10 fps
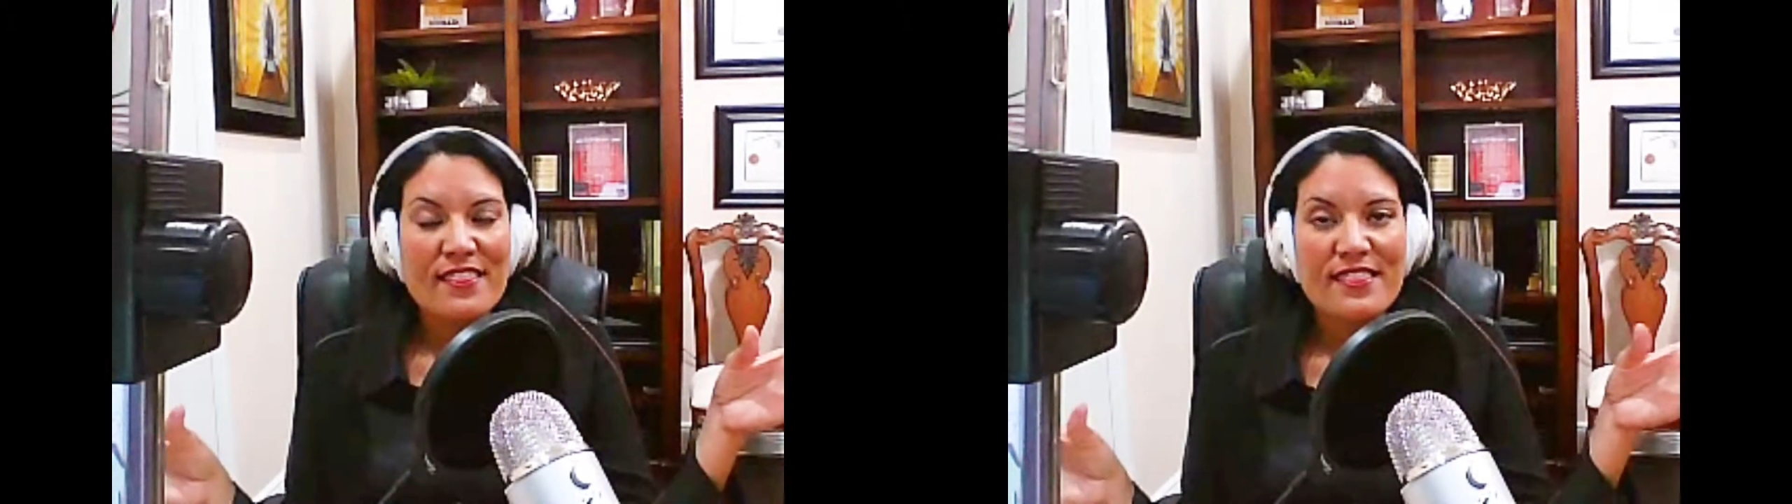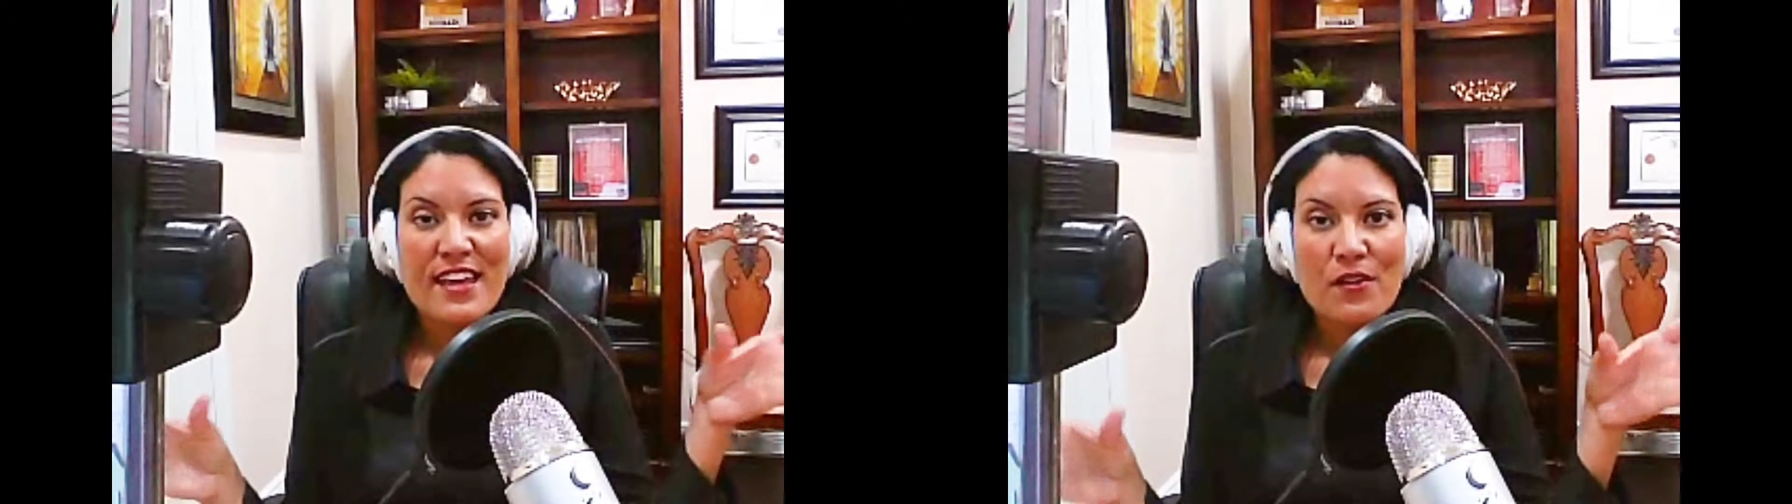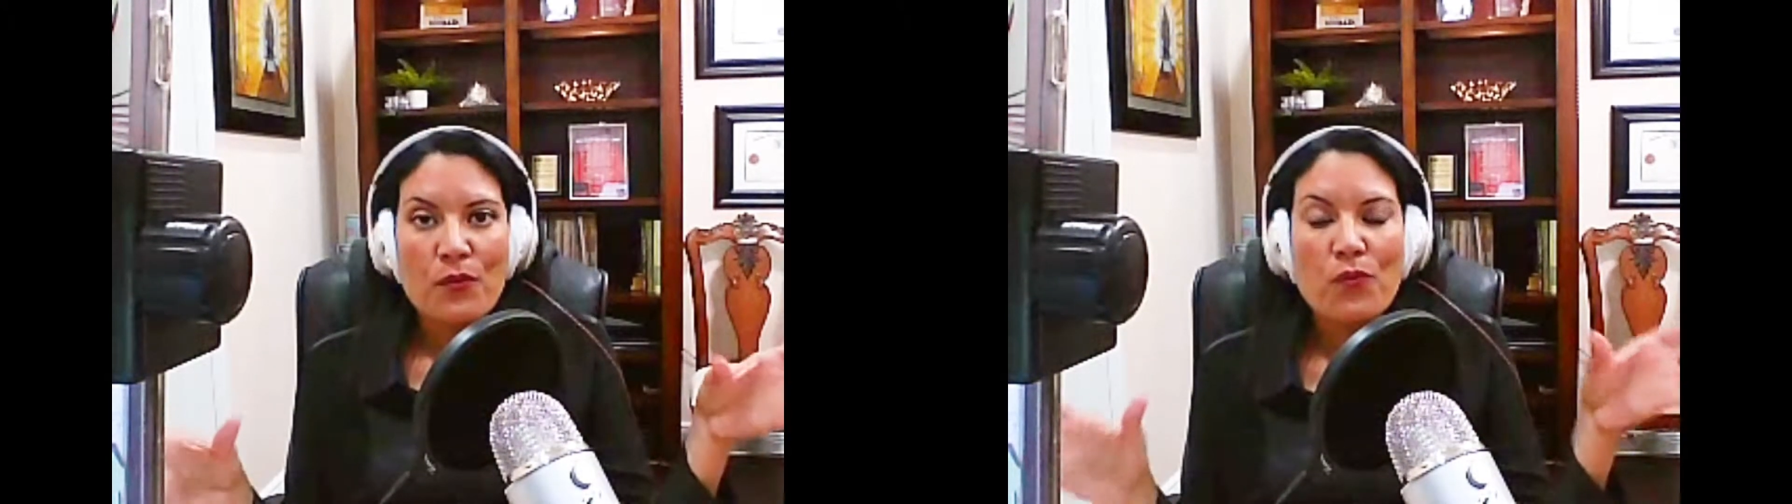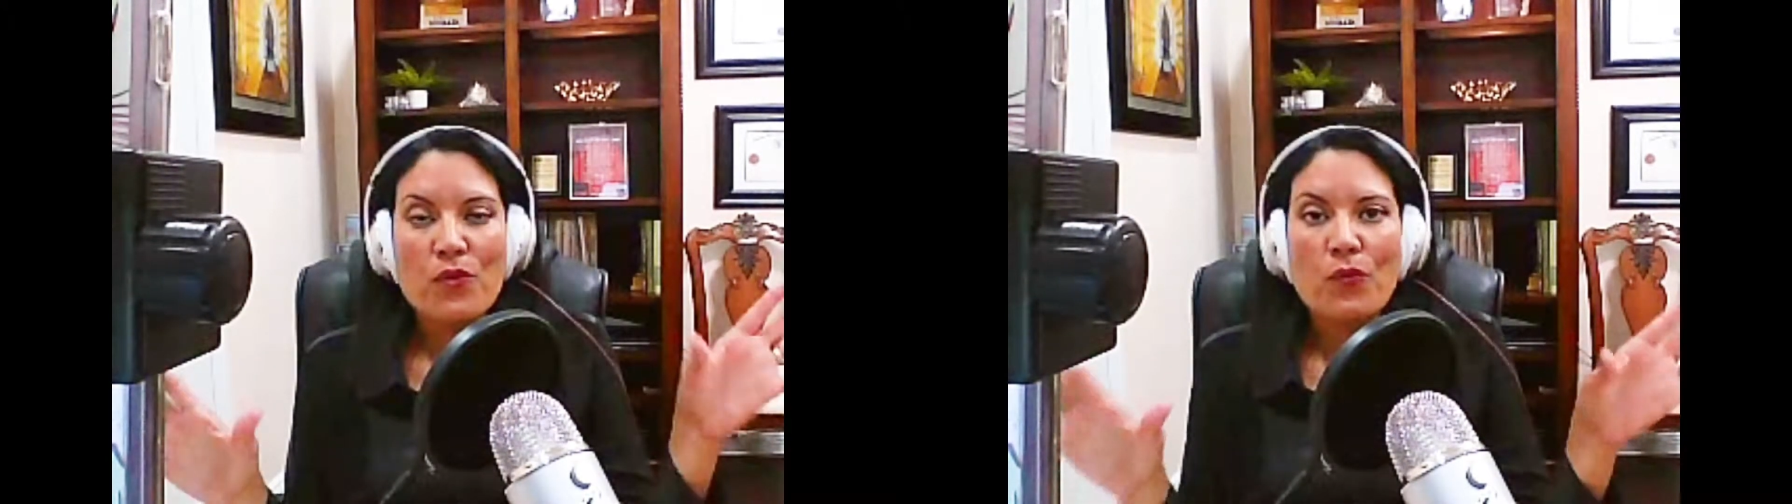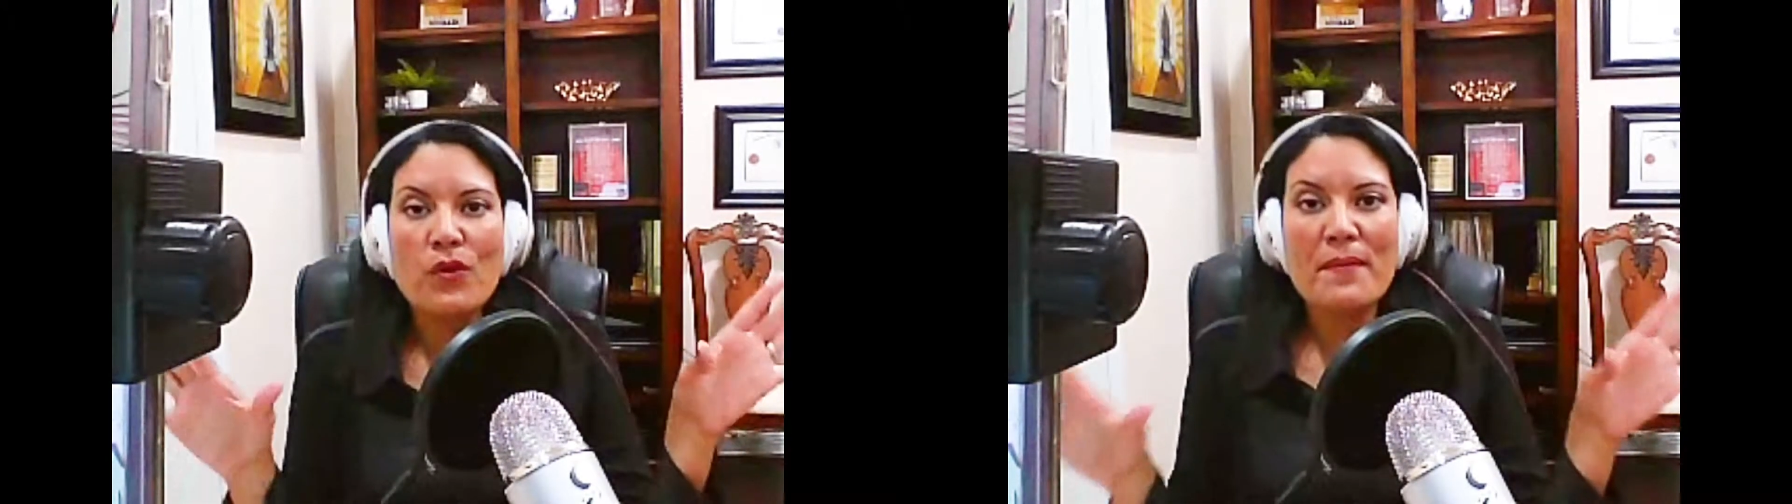
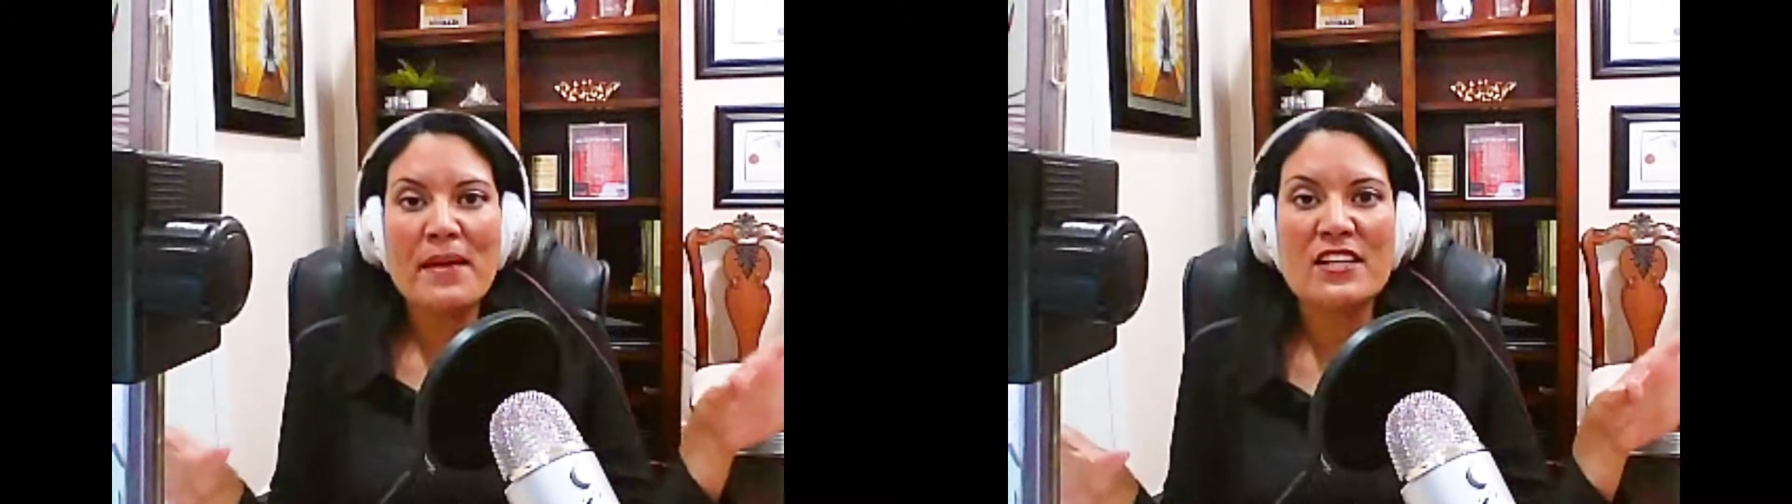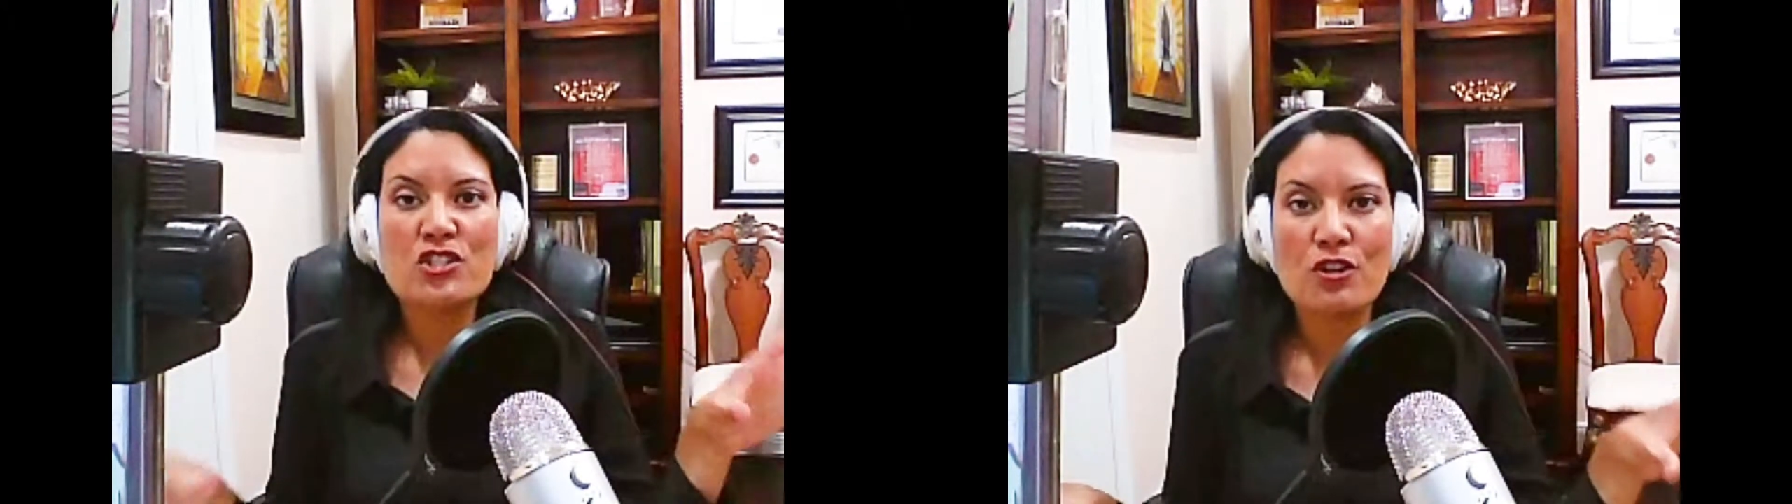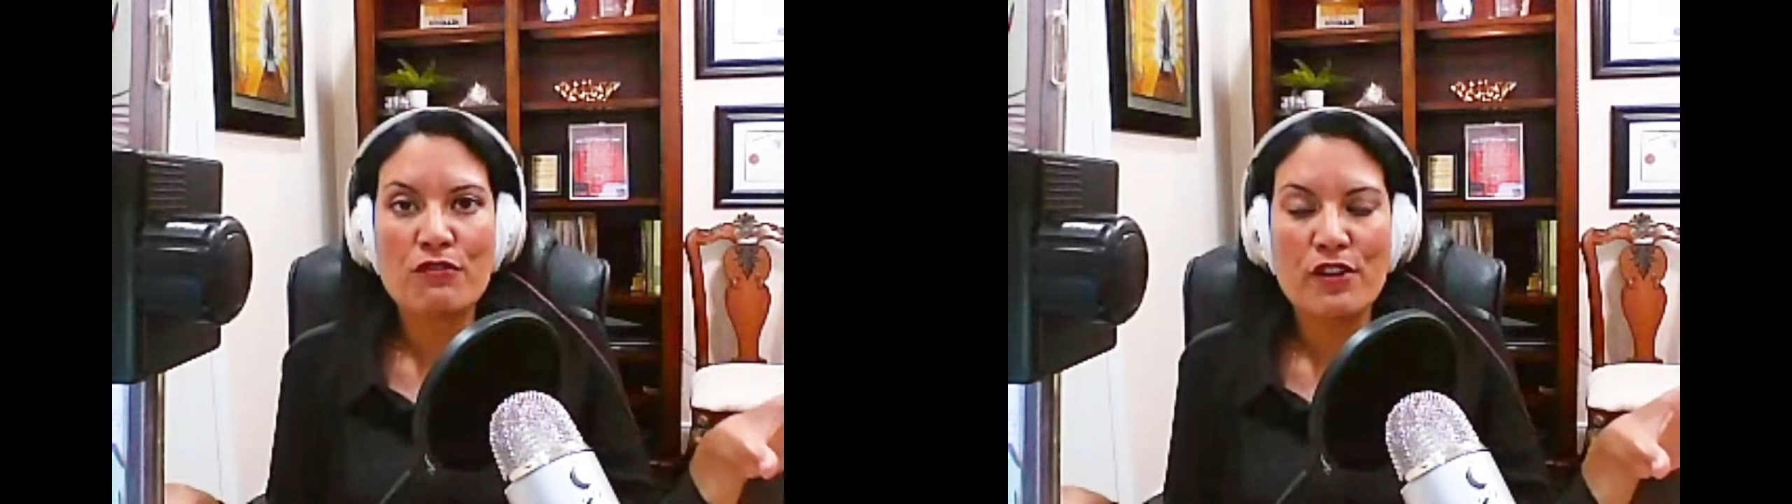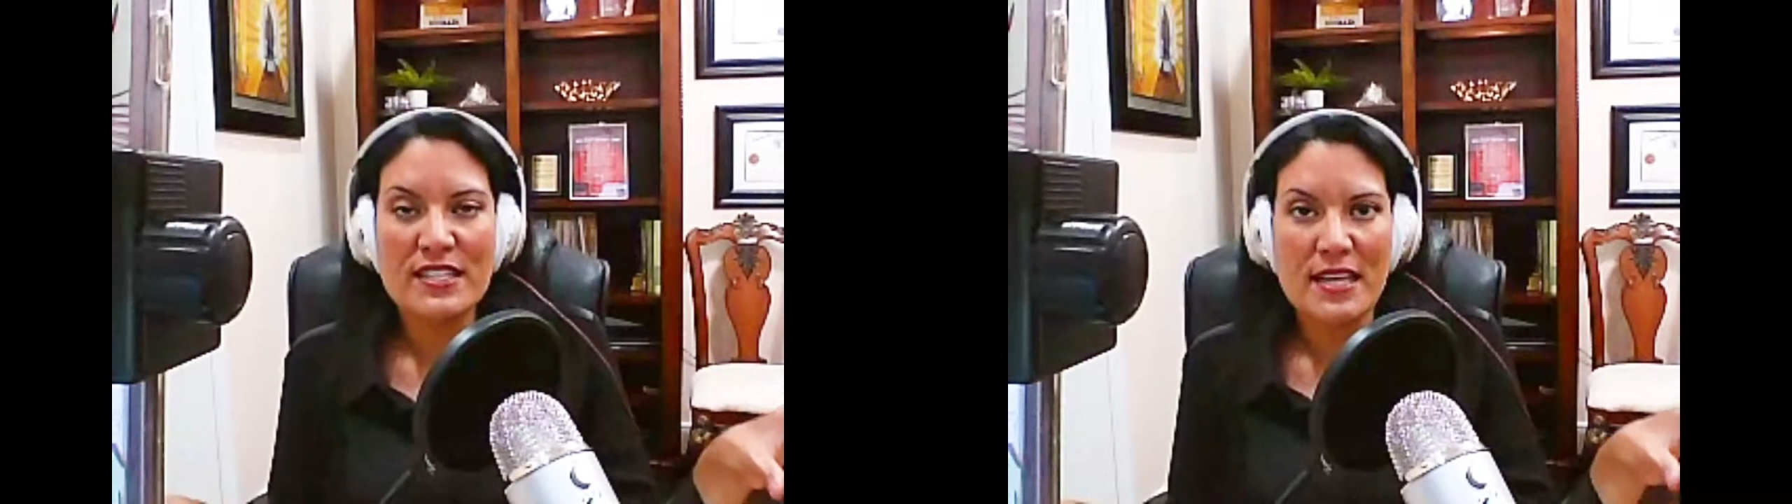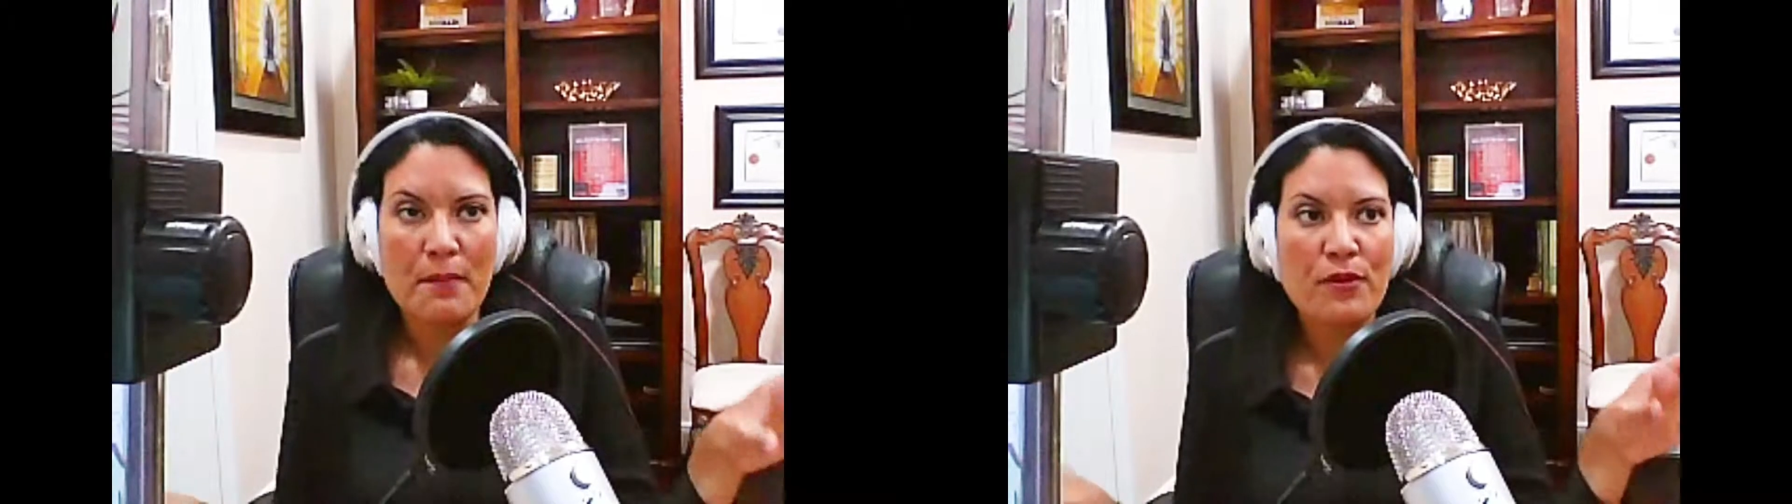We make sure, for
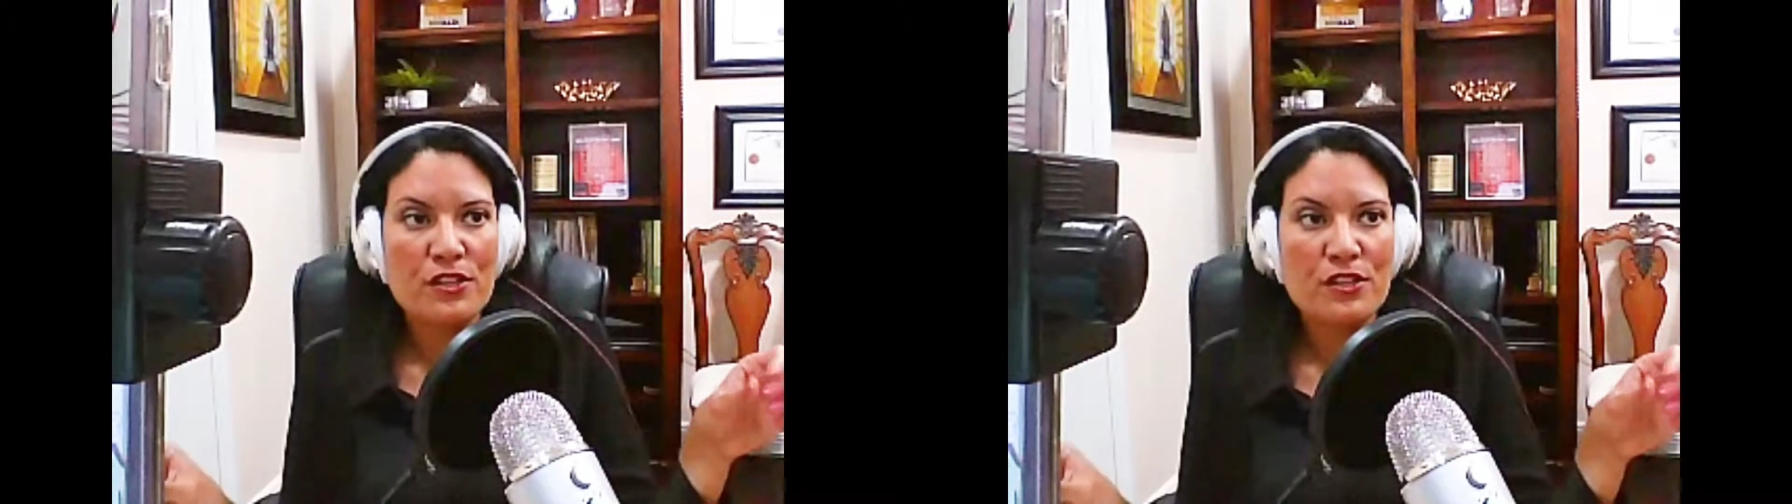example,